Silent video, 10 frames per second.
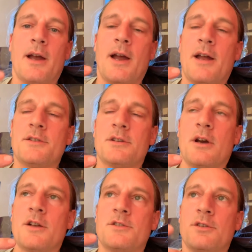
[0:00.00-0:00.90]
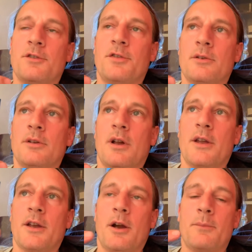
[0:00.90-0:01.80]
and I do feel
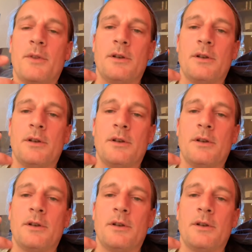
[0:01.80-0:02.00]
like I'm the